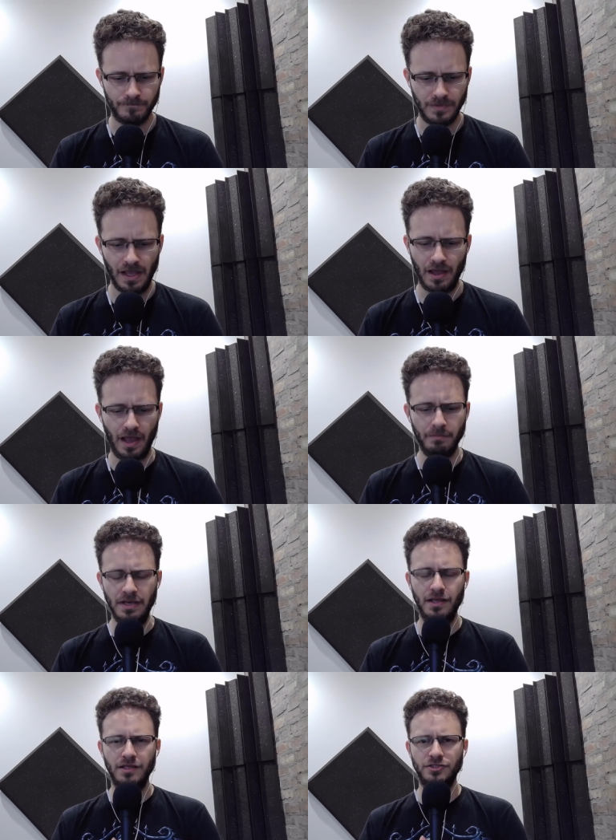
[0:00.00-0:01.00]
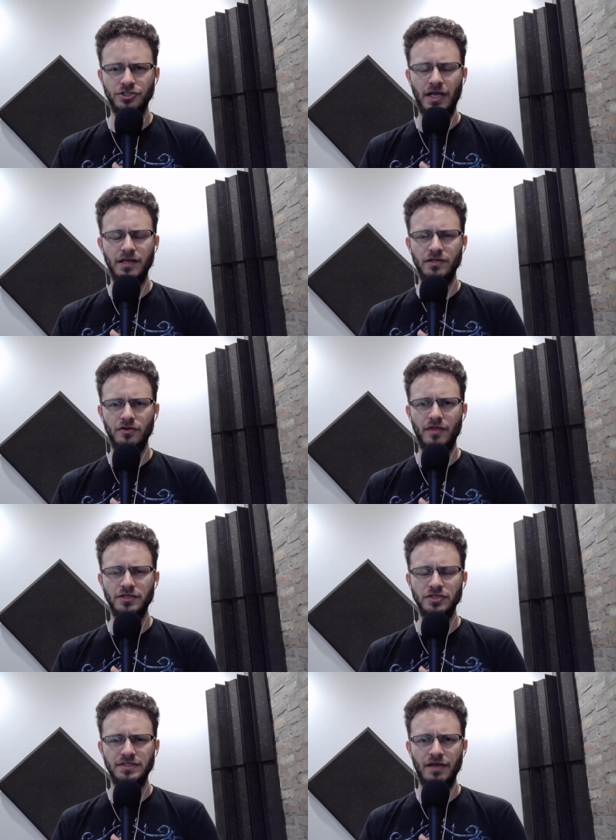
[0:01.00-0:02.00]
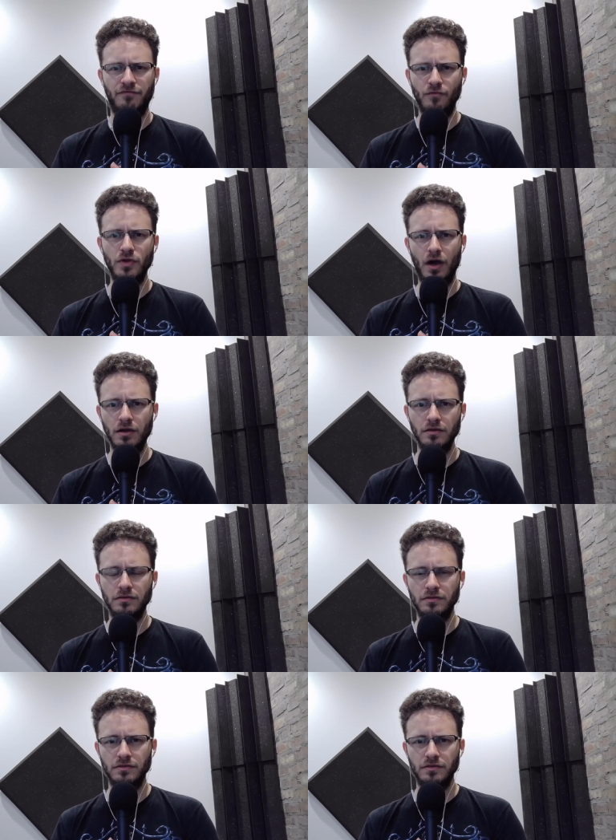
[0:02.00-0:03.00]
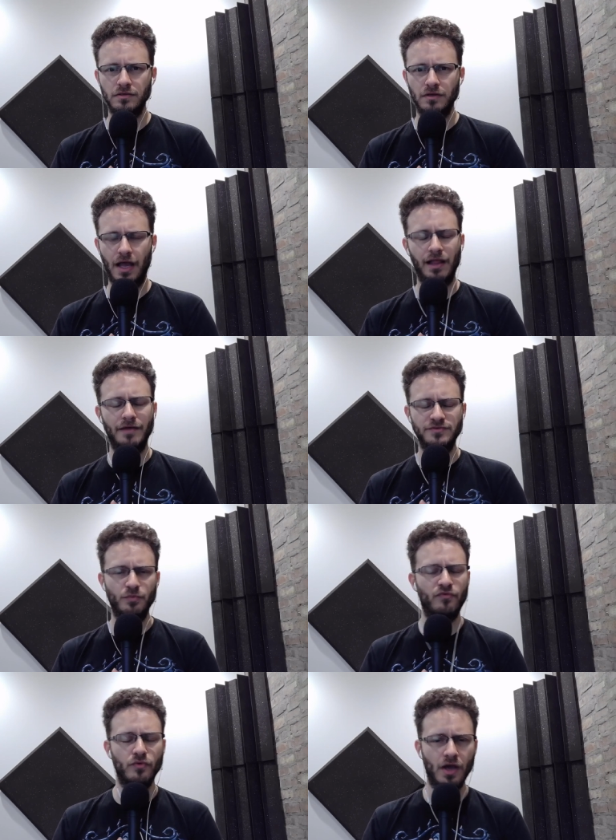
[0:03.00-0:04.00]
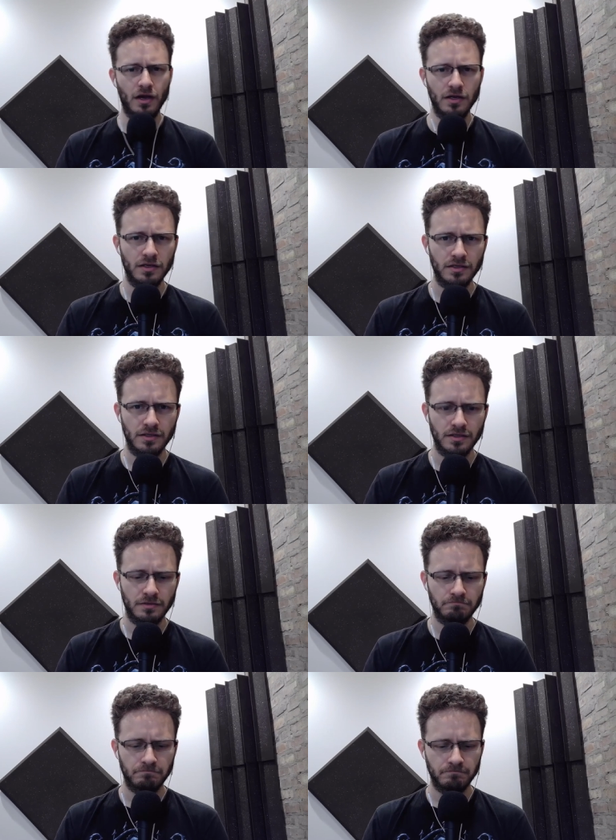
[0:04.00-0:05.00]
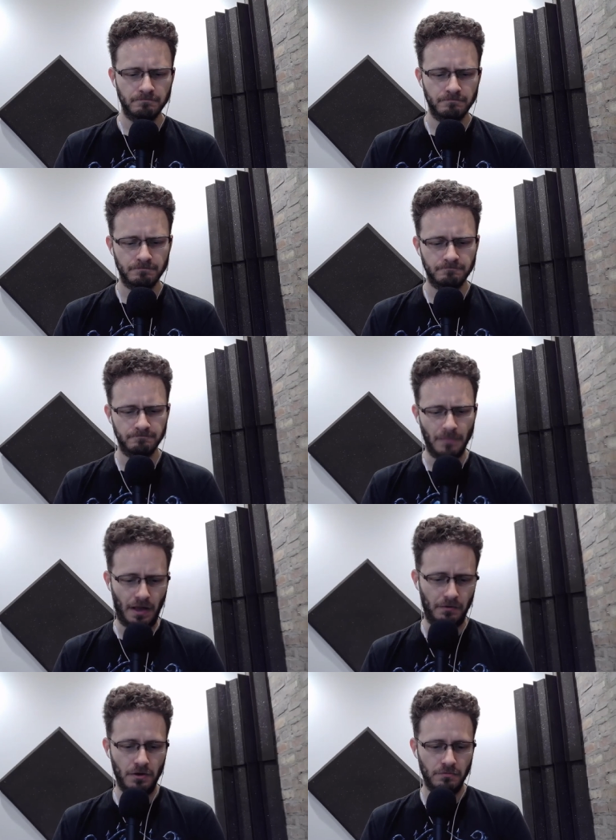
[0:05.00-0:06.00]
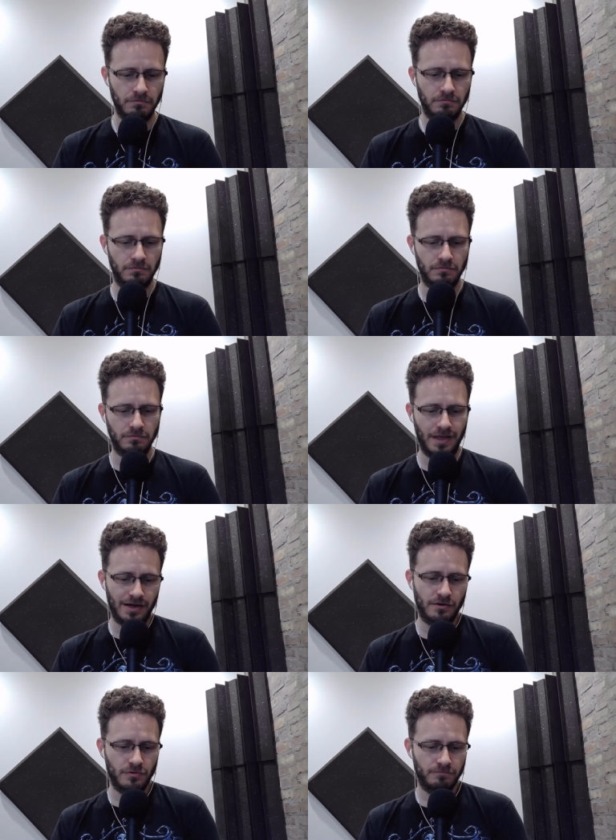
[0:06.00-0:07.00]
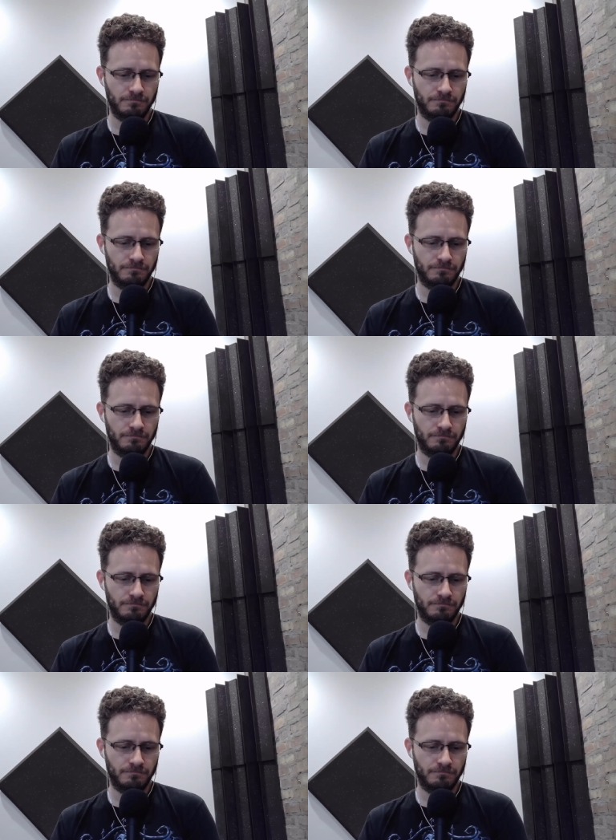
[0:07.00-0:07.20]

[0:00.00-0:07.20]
Yeah, I mean, in China, do they just say fu young? I'll have some fu young. I don't know.